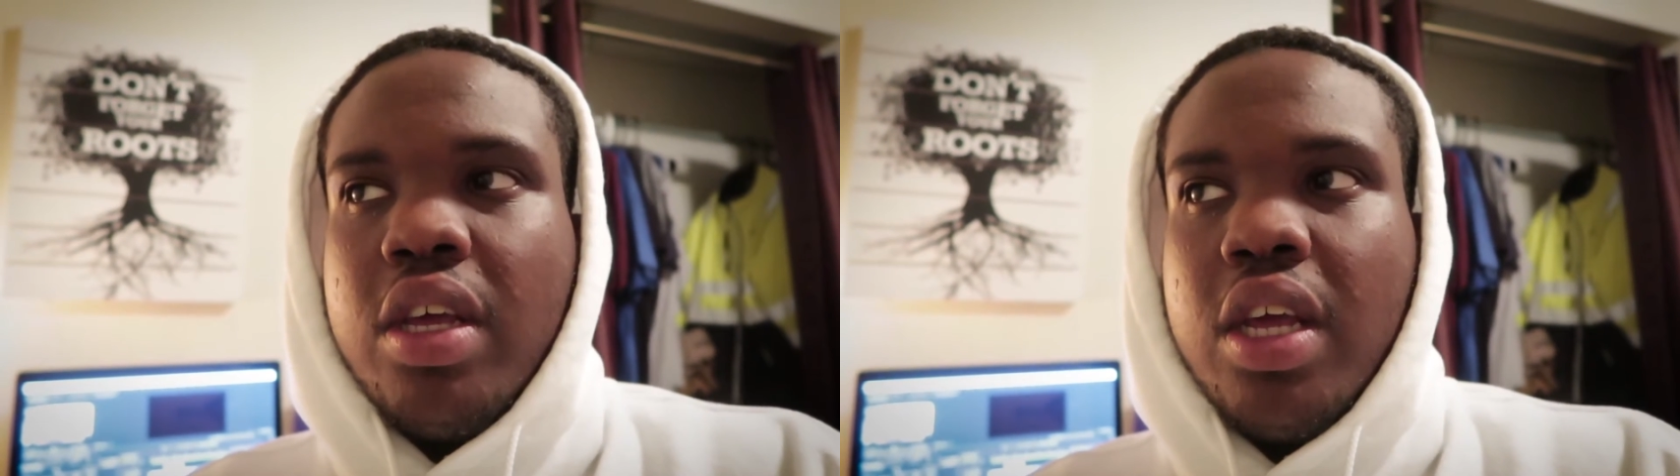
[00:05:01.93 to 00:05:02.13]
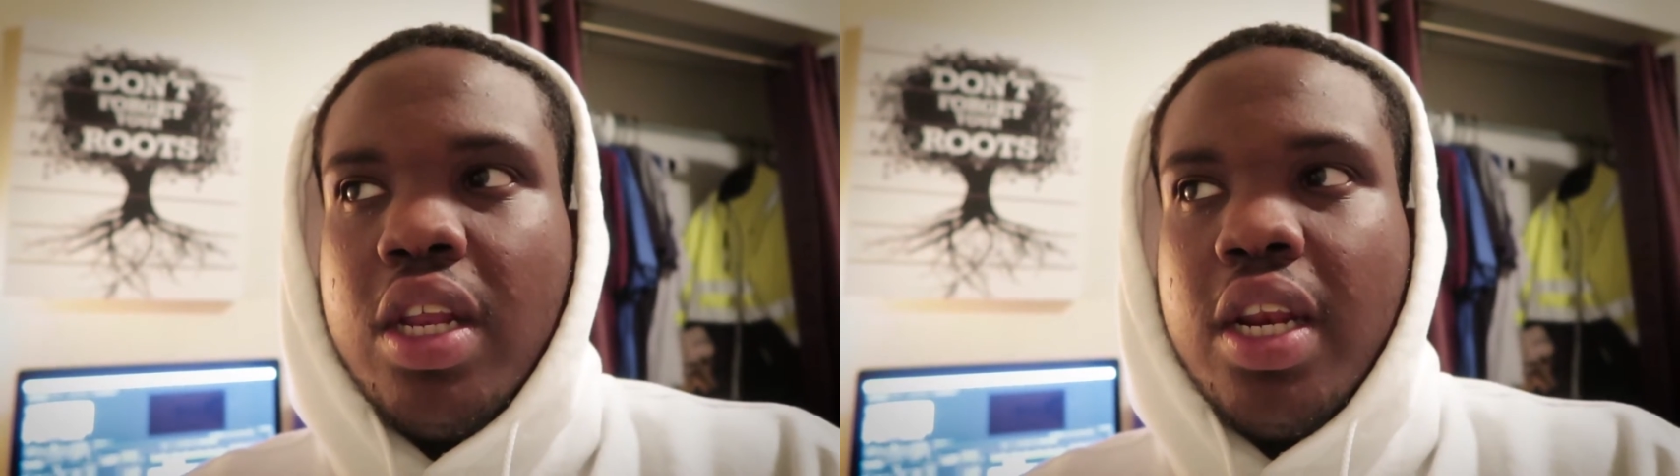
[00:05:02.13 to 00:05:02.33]

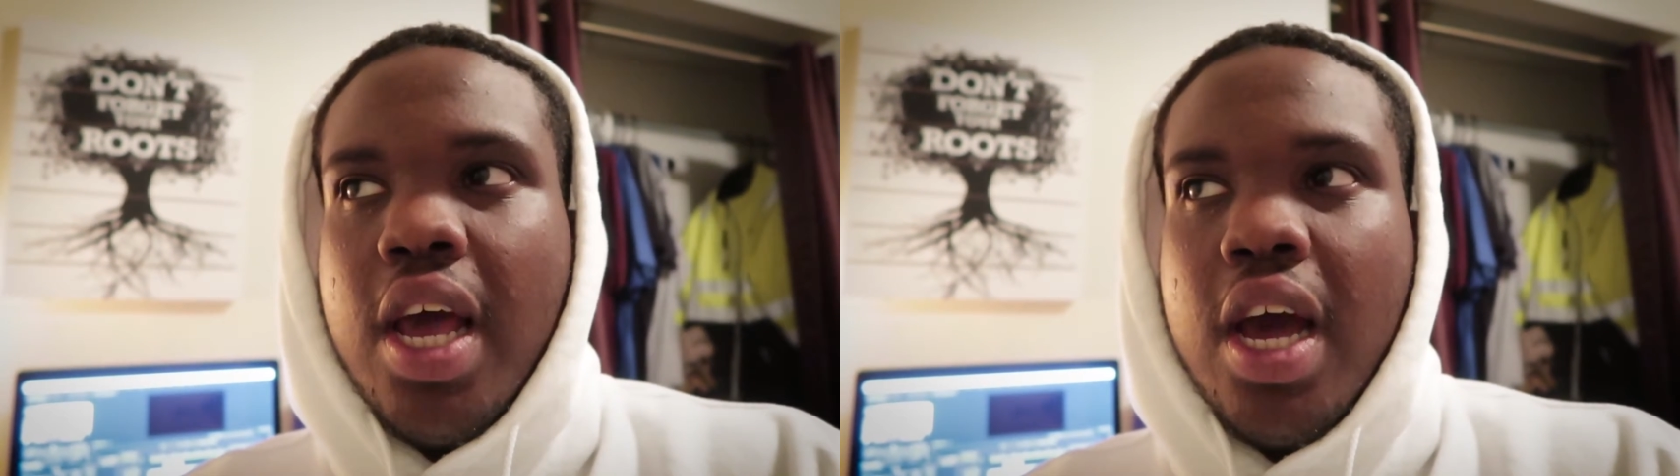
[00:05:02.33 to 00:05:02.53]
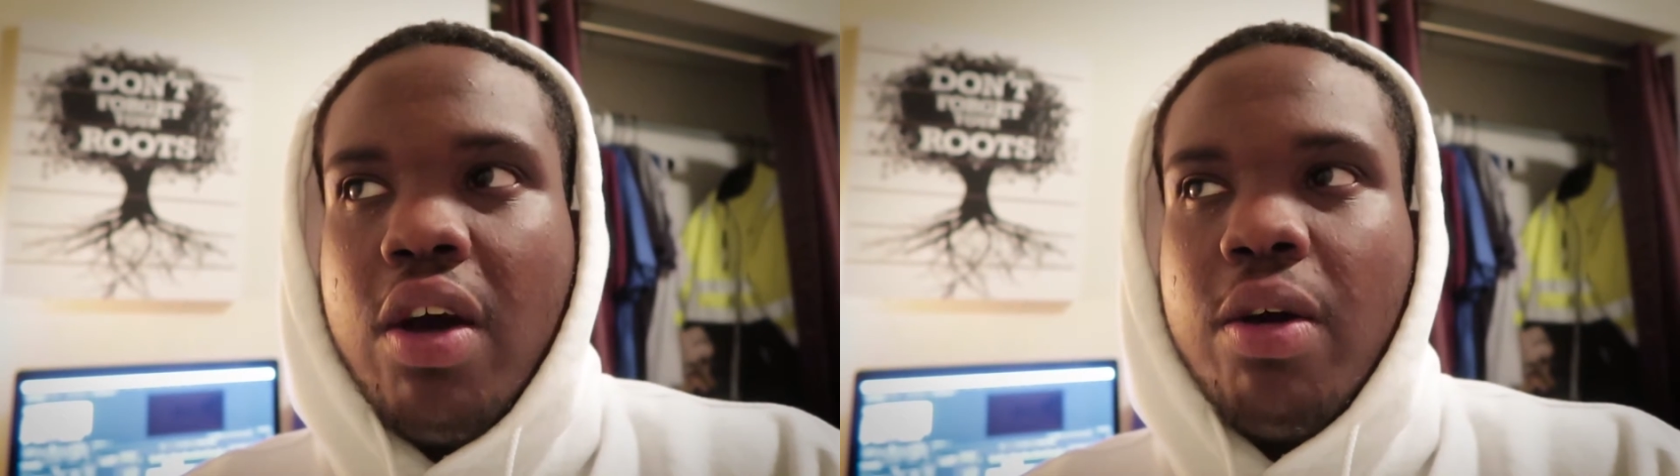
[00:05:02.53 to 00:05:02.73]
And
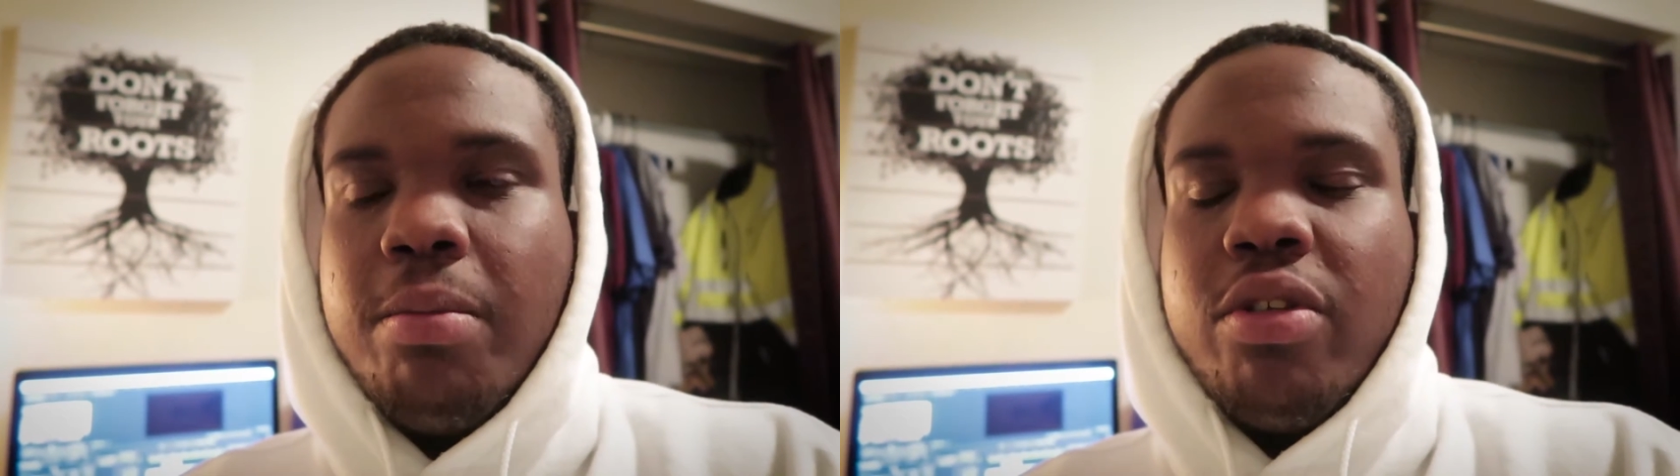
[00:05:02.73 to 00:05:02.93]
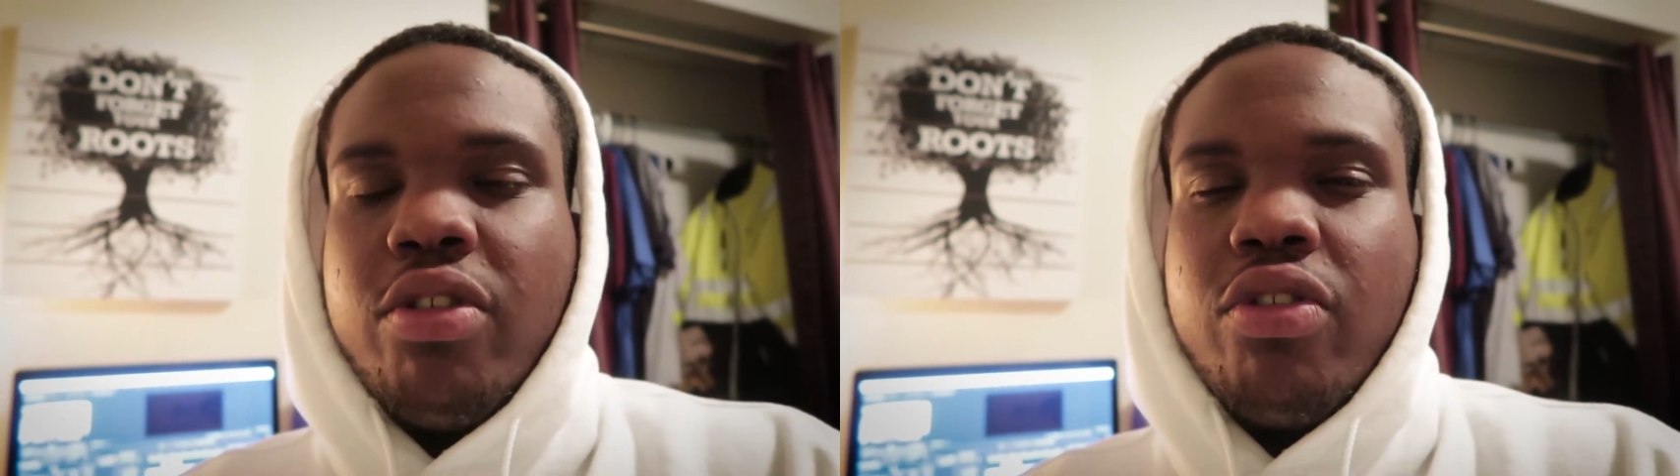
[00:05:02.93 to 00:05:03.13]
now
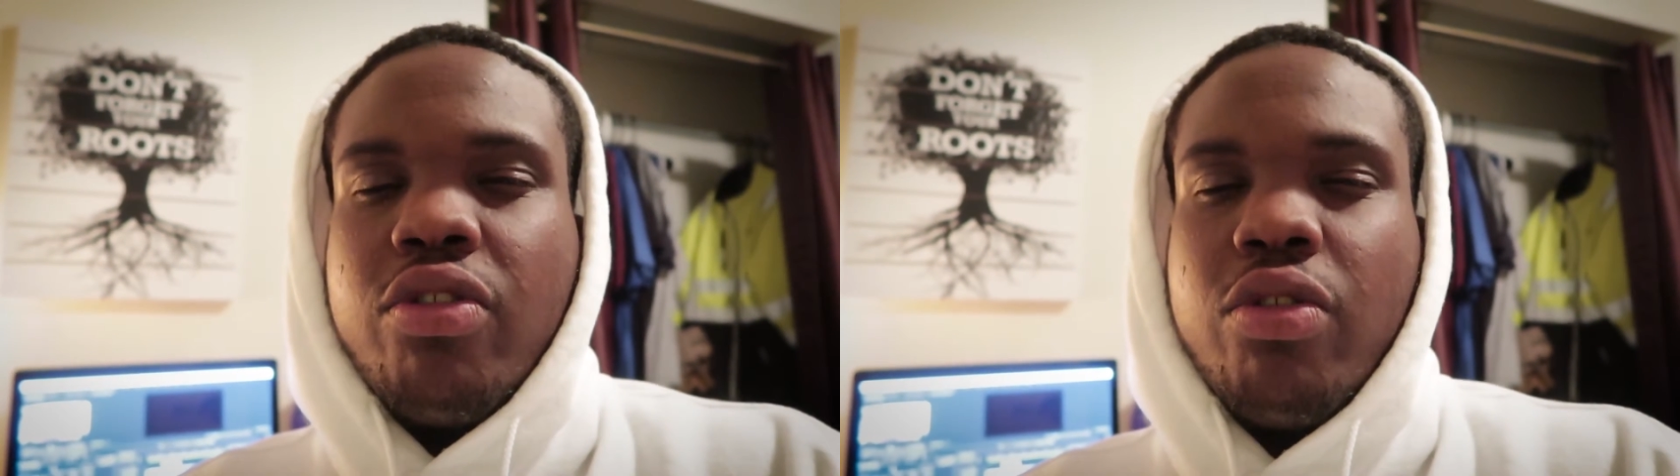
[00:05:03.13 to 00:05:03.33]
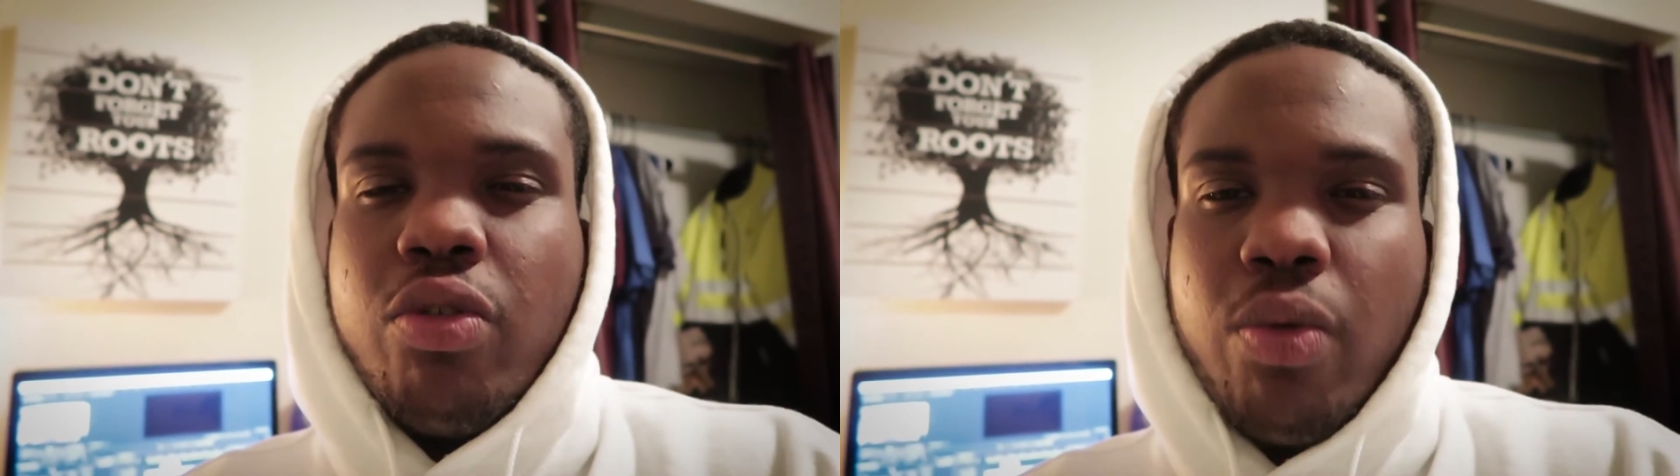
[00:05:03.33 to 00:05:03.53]
I'm just